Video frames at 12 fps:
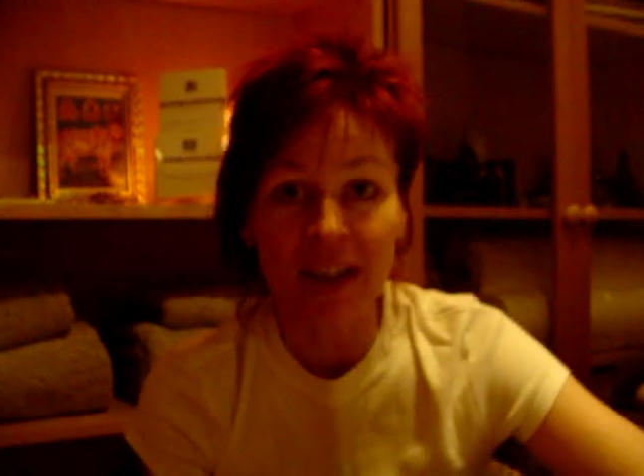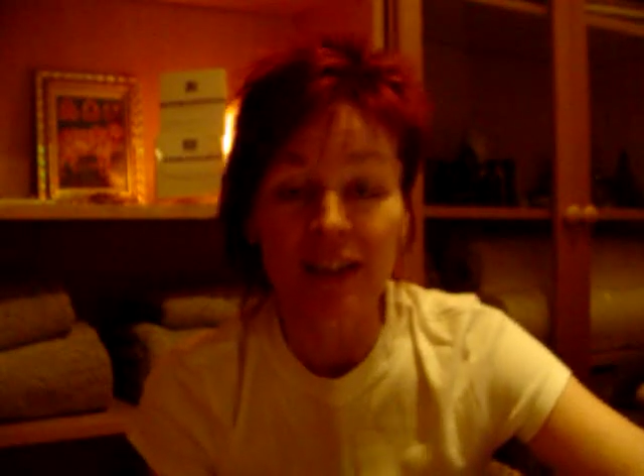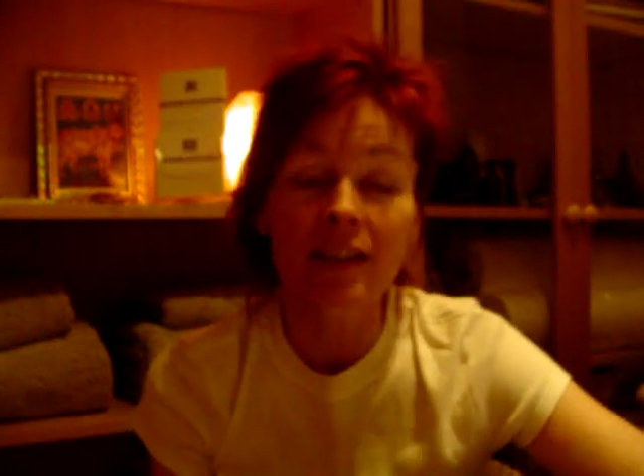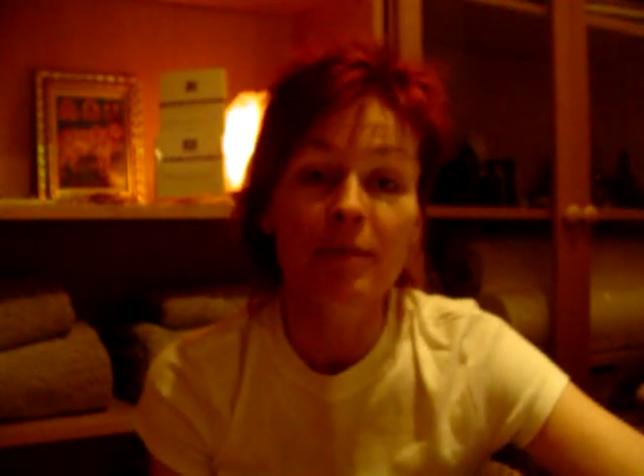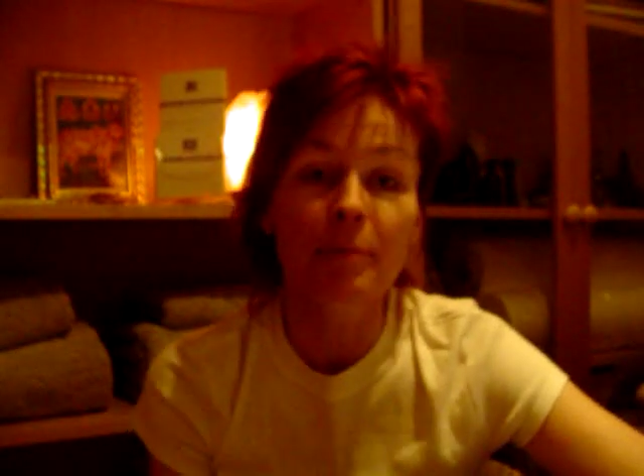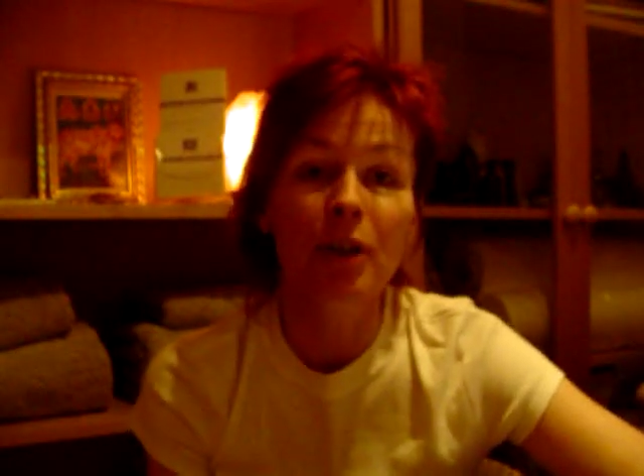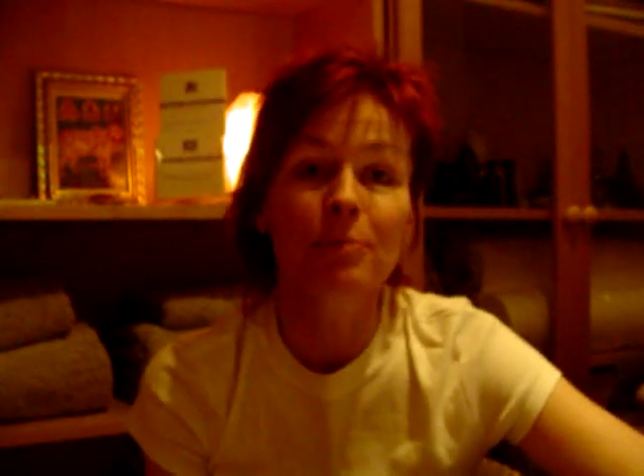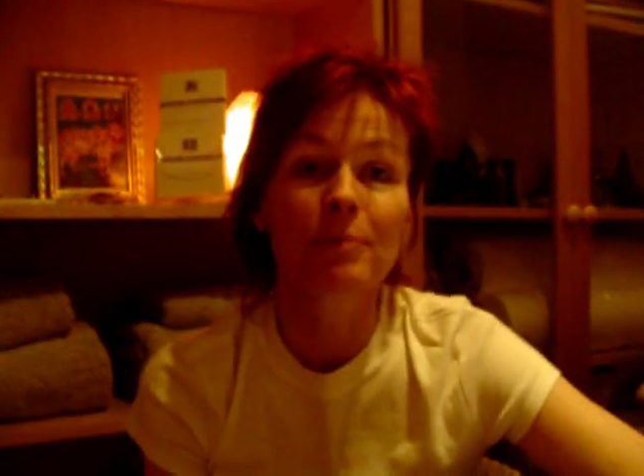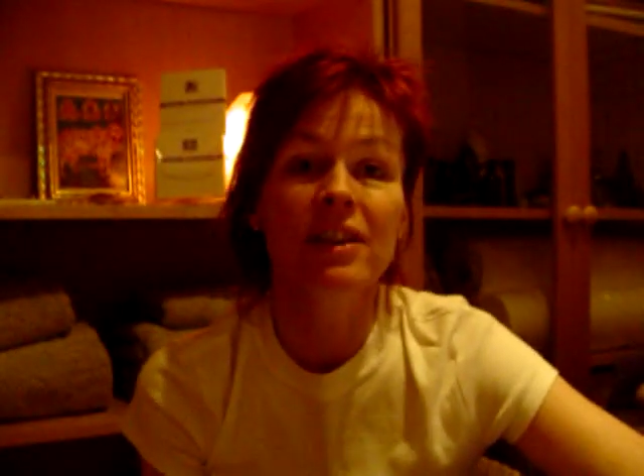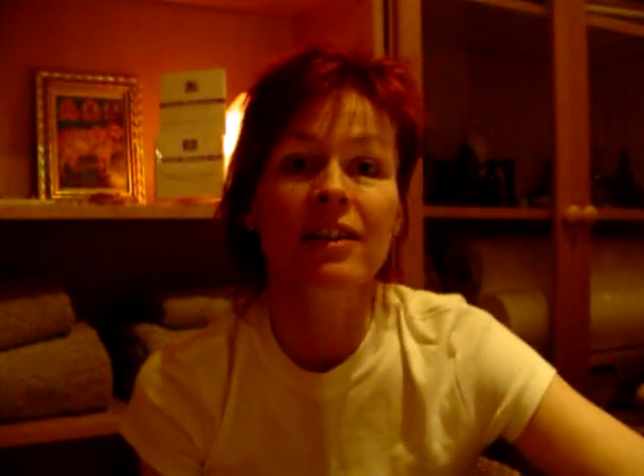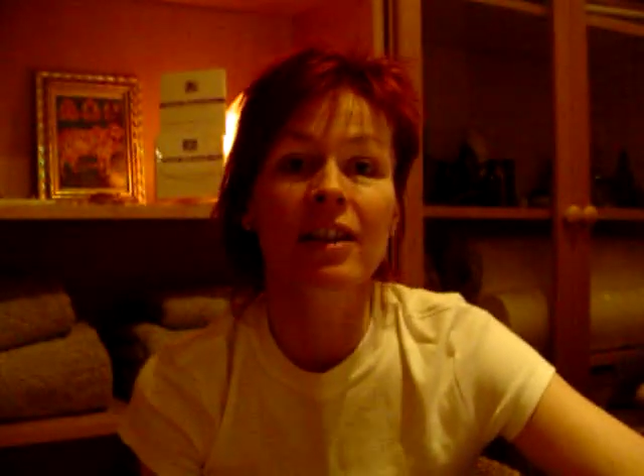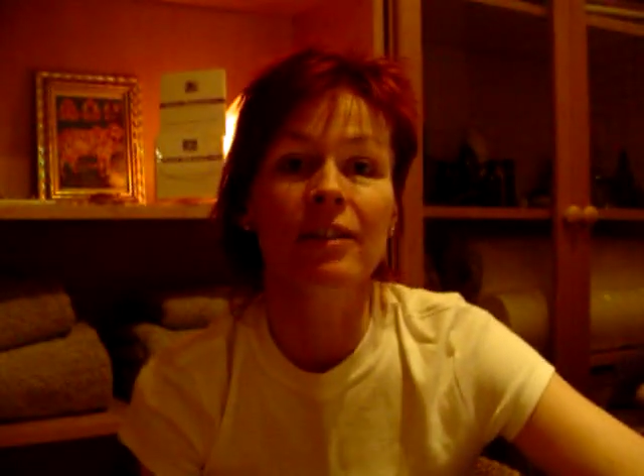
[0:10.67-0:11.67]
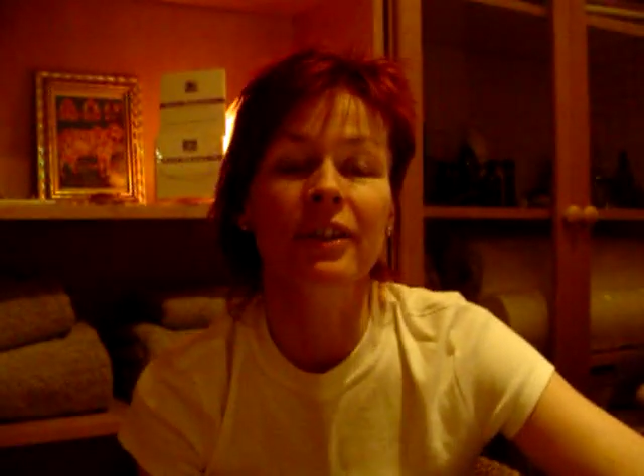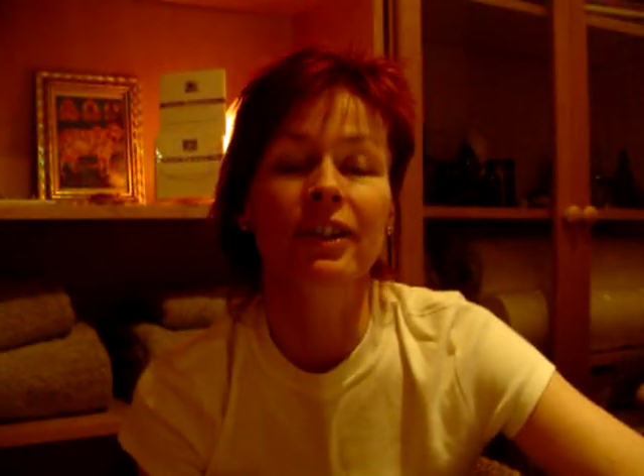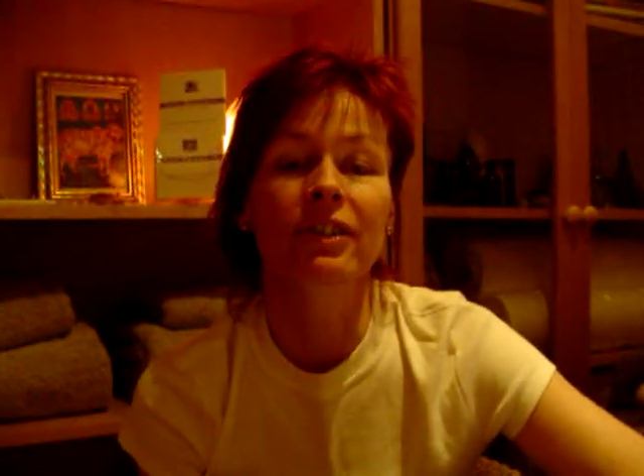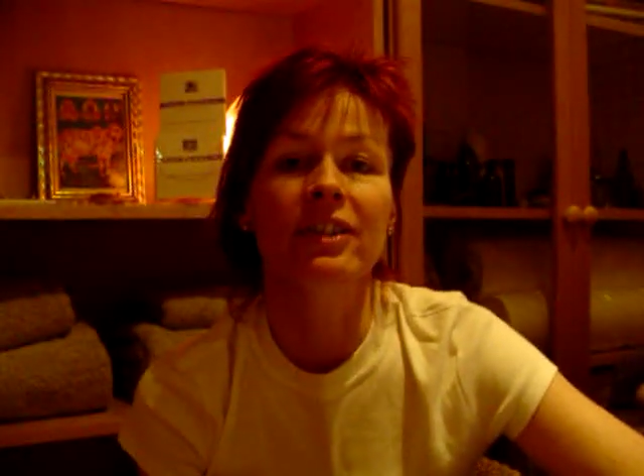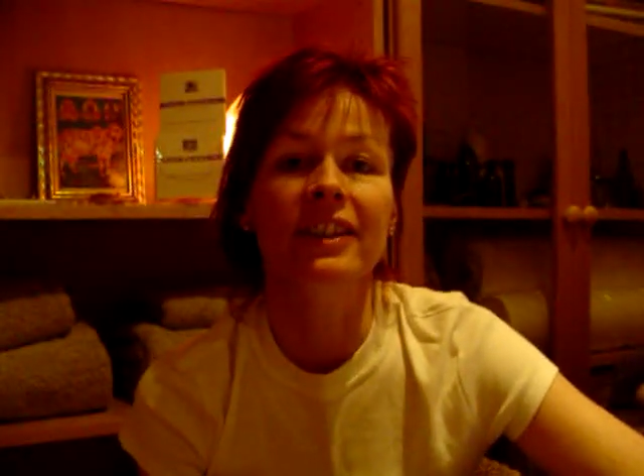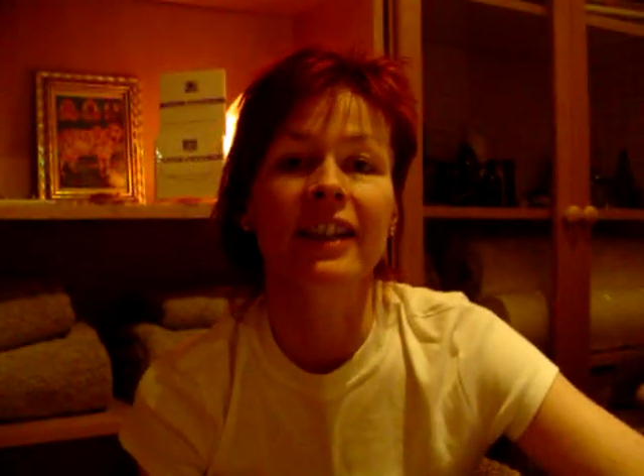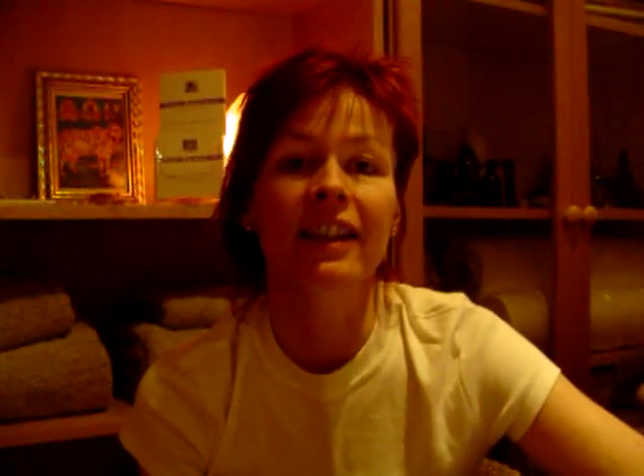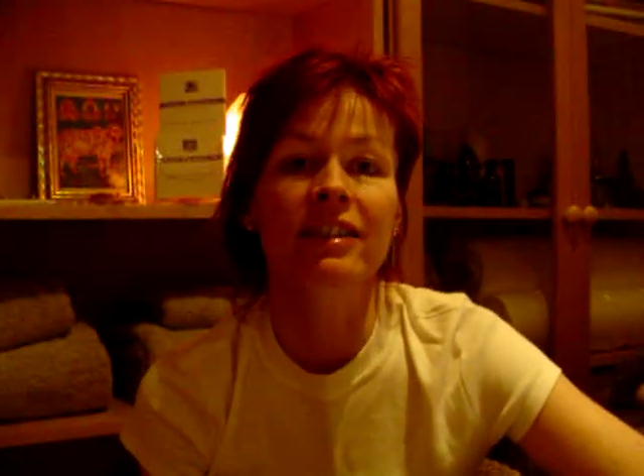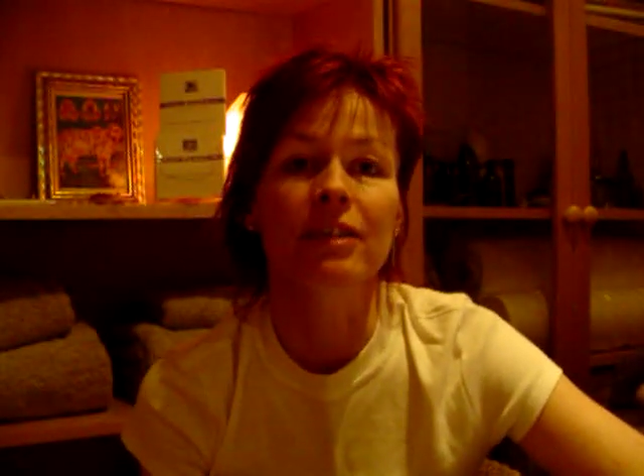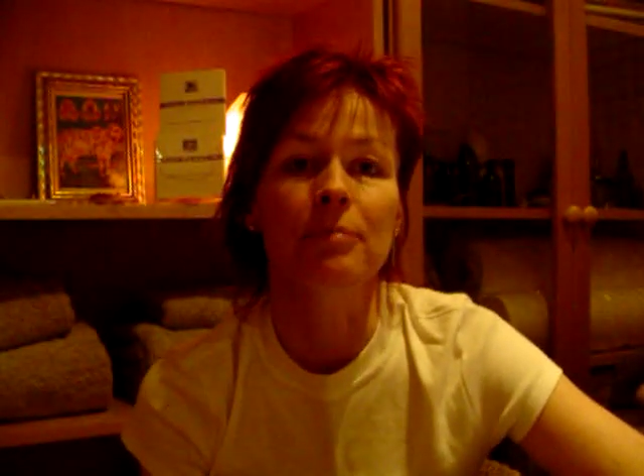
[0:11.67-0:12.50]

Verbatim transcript: and at the moment I'm going to get